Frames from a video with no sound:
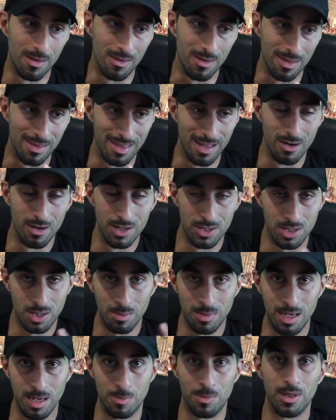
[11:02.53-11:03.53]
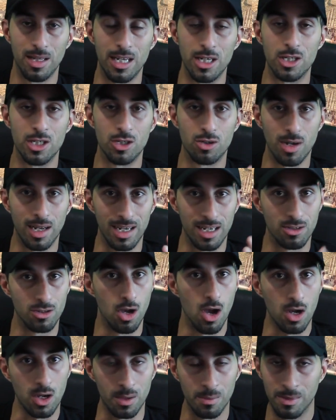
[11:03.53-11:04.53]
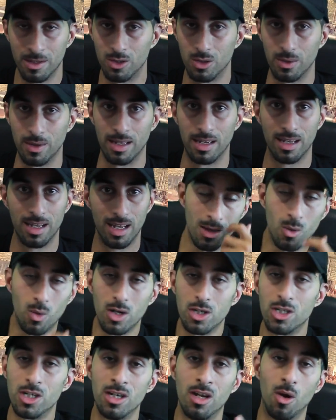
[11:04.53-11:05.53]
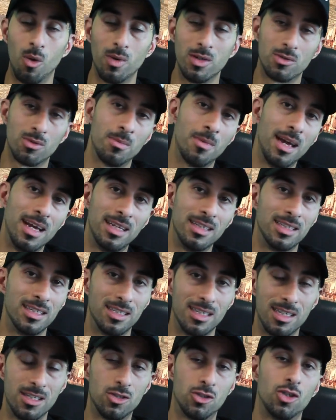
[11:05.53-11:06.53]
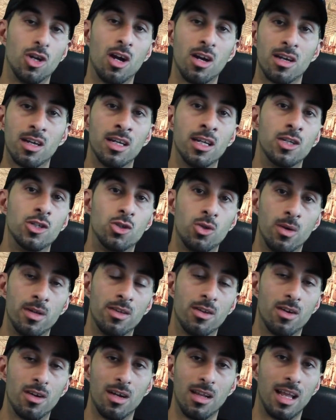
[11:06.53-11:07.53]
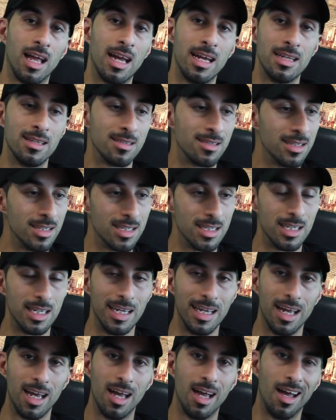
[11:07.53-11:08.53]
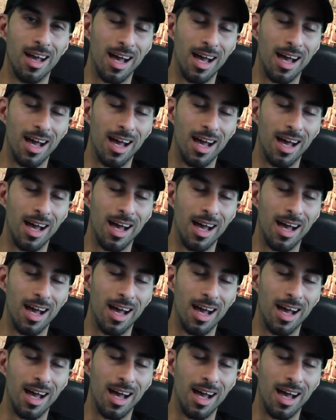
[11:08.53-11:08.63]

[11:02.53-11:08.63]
there is some manipulation trying to talk him into it. The question always remains is, is Jon going to join their alliance and see?